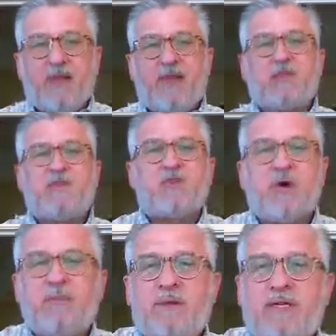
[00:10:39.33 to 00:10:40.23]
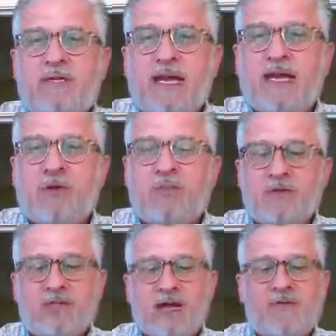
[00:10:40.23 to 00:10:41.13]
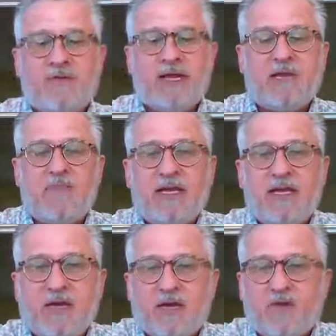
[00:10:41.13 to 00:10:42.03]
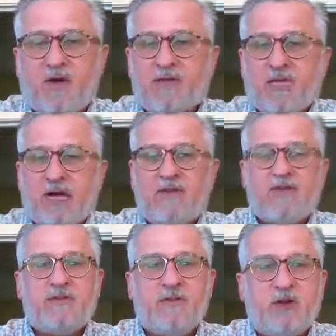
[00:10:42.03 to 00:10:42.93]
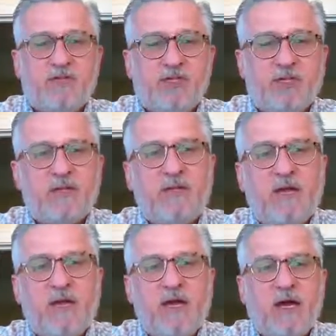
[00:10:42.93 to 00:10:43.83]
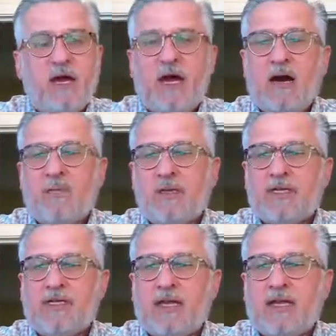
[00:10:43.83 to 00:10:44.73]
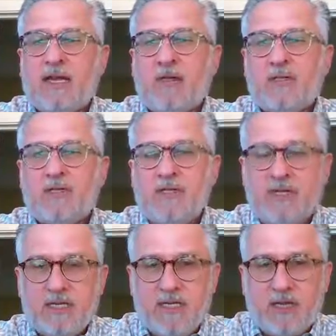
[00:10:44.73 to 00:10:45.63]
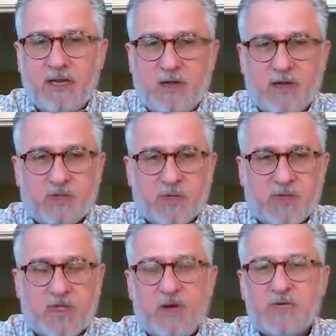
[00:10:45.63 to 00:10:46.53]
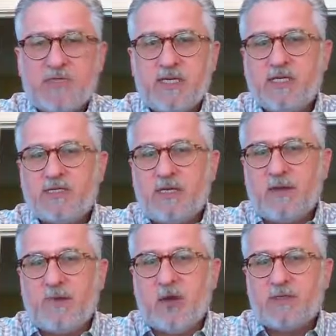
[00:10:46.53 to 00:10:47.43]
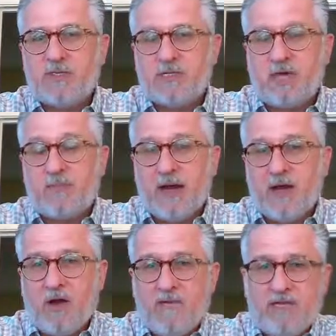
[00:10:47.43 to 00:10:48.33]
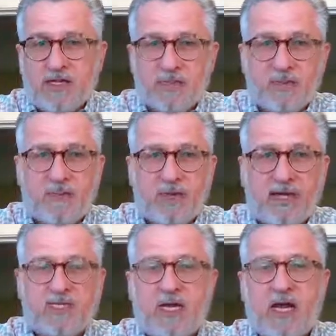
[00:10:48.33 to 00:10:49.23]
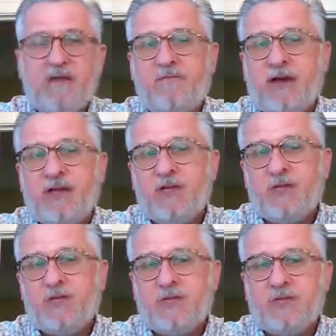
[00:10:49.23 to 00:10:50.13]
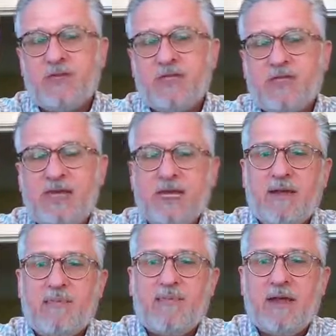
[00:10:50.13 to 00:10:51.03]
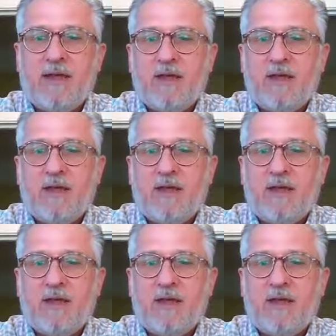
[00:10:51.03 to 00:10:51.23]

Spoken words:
Thanks for joining me today. I appreciate everybody being here for our time of devotion. I'm going to take an opportunity, you know, as we close this, to post this on my own Facebook page, and I'd invite you to do the same.